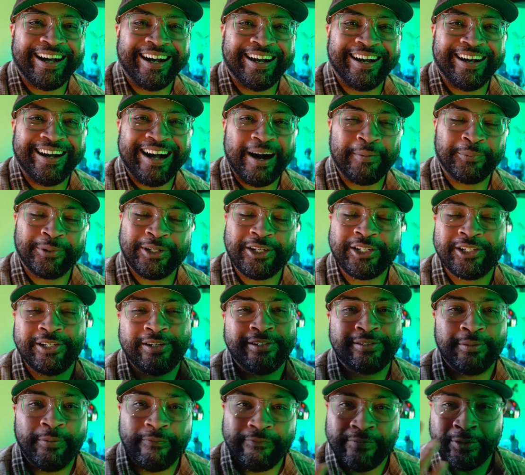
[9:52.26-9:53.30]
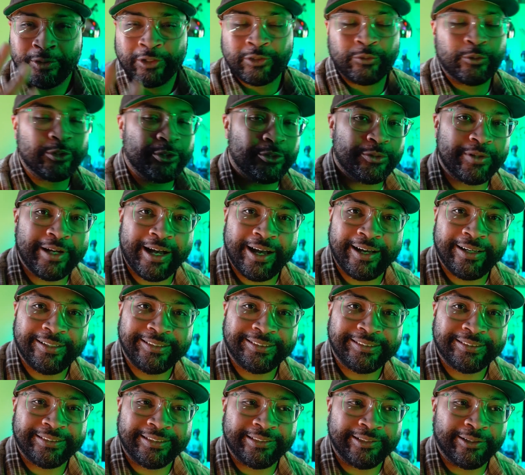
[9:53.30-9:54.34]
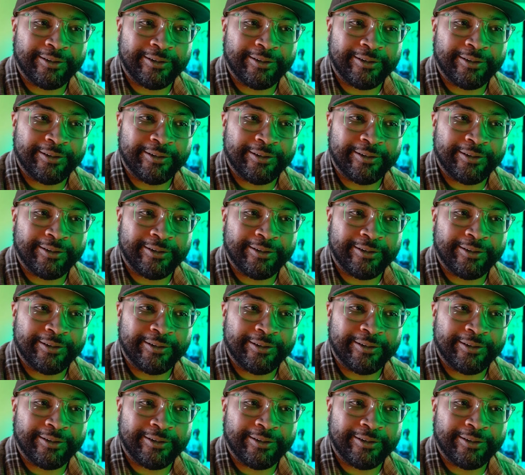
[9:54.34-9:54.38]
I'm going to share some photos with you guys.